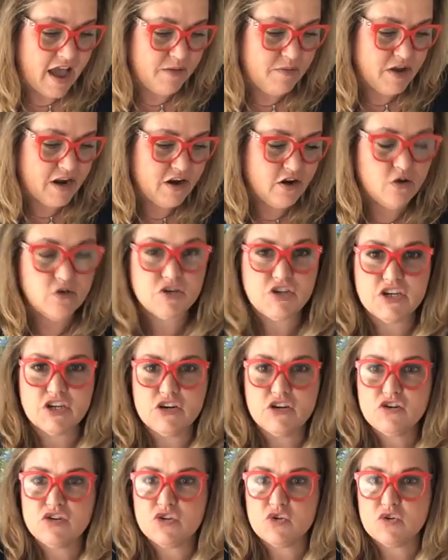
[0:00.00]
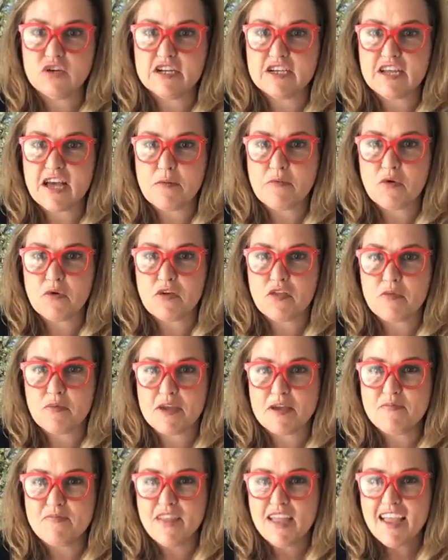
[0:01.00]
I want to know. Share your story. Tell me with
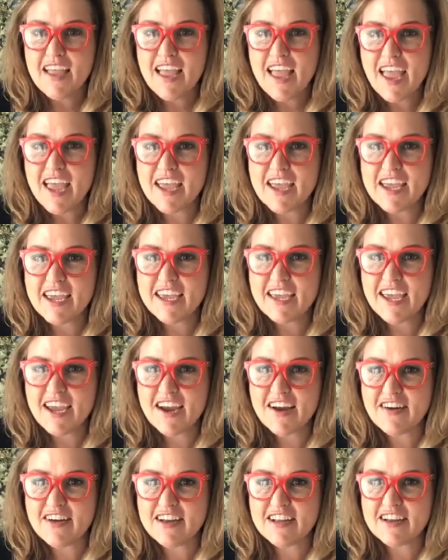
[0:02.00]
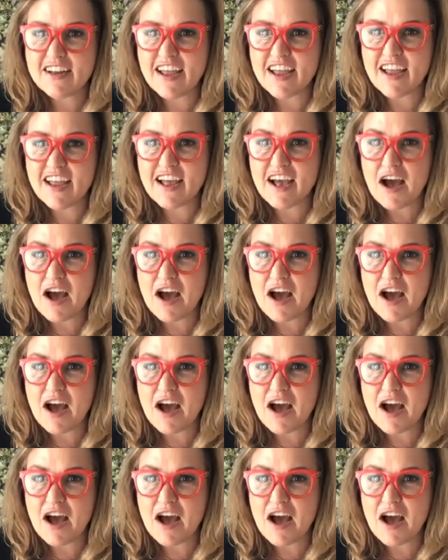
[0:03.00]
me. Hey, Karen,